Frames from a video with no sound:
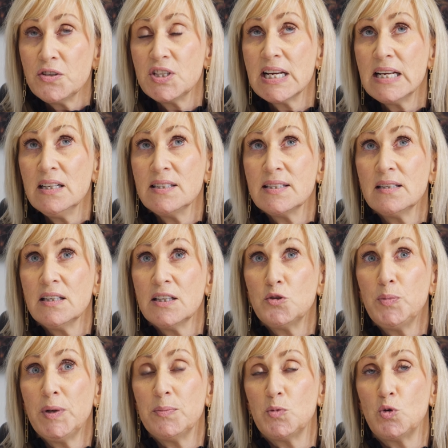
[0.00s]
tell us a little
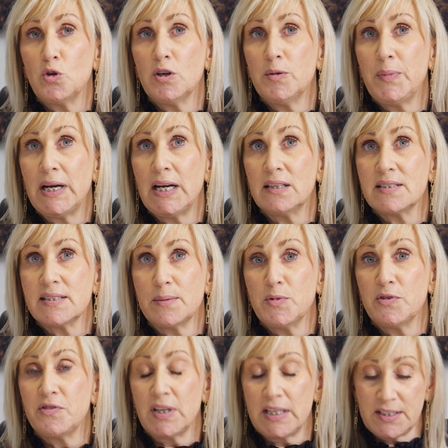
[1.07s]
bit more about some
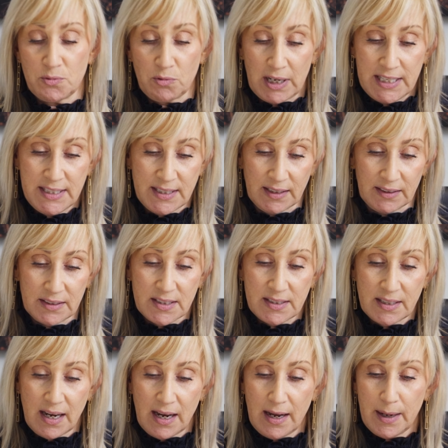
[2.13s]
of these reasons.
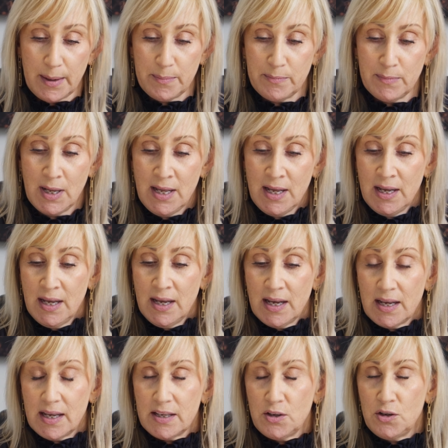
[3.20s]

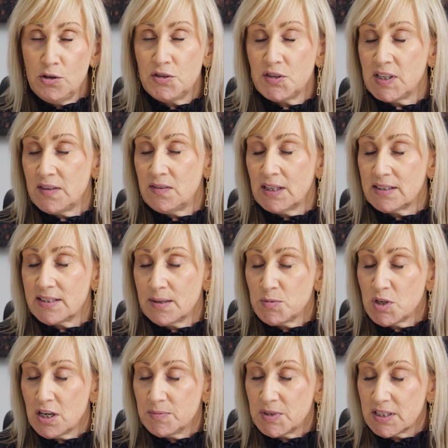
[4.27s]
You said that
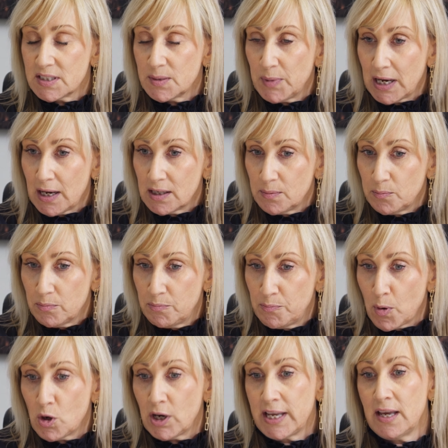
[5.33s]
sometimes it's about
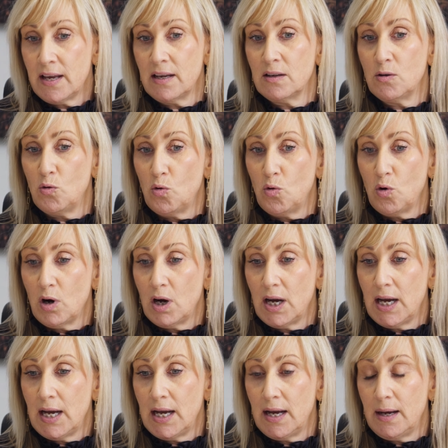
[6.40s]
bullying or
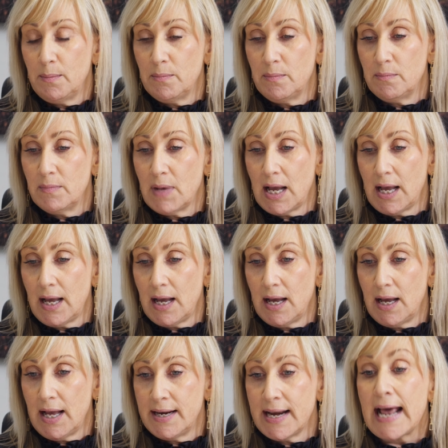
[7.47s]
an
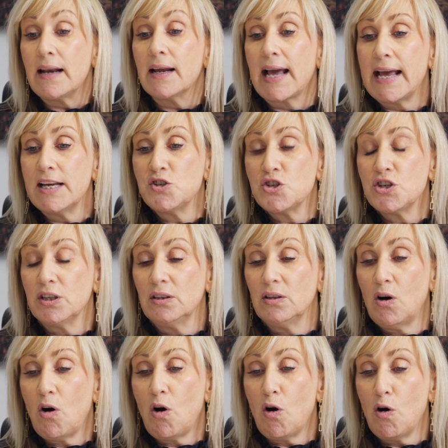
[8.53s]
allegation
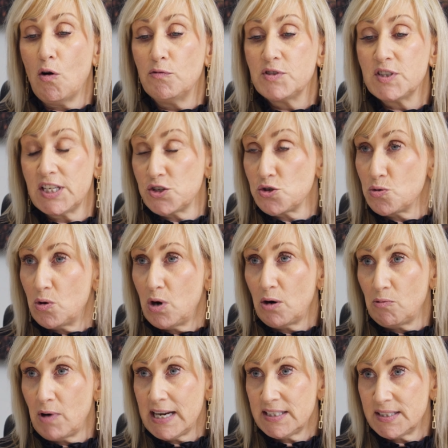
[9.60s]
of sexual
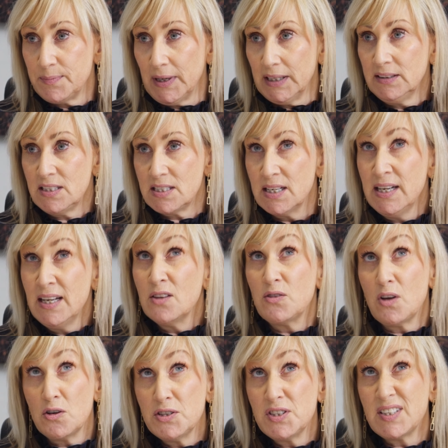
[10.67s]
harassment.
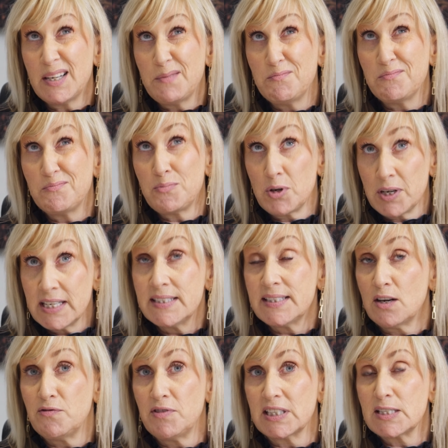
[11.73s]
Those seem pretty
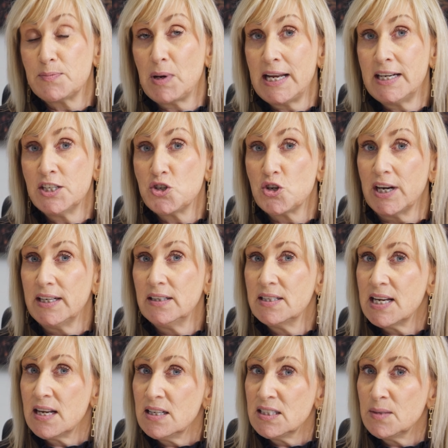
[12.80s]
self-explanatory.
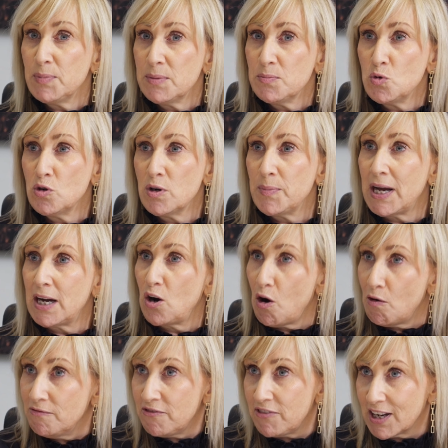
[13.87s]
Tell us a bit more about
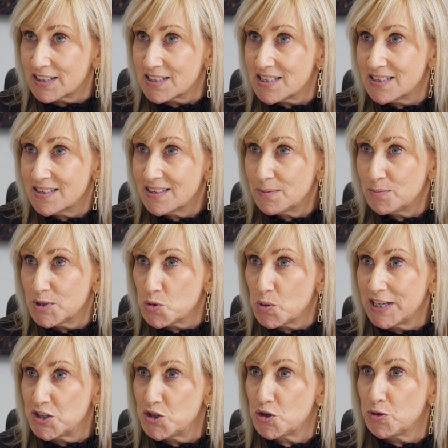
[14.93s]
conflict
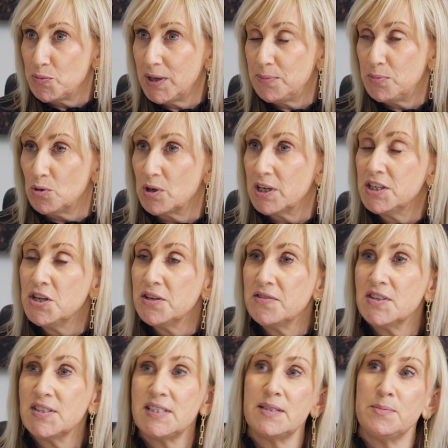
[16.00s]
between two people. Can you give
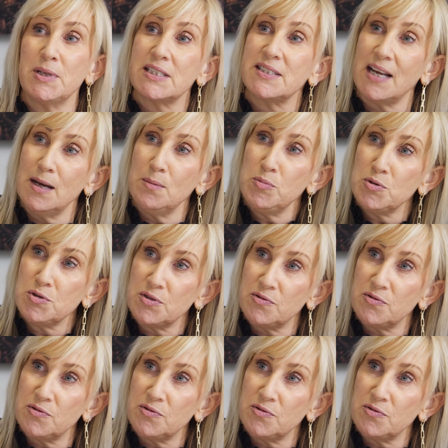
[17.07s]
us some examples